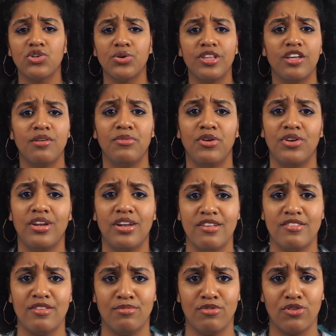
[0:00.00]
Join the community,
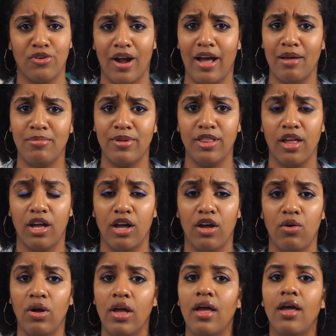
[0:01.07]
subscribe
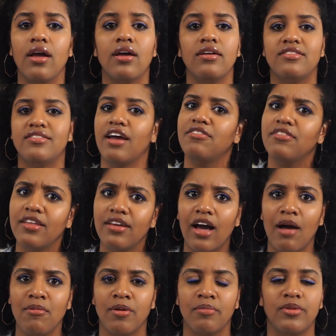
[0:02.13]
below, definitely
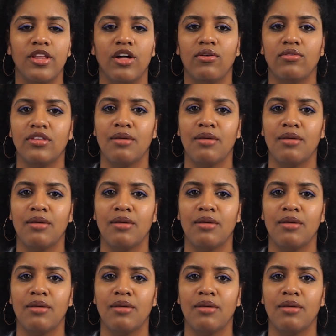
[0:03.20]
comment below.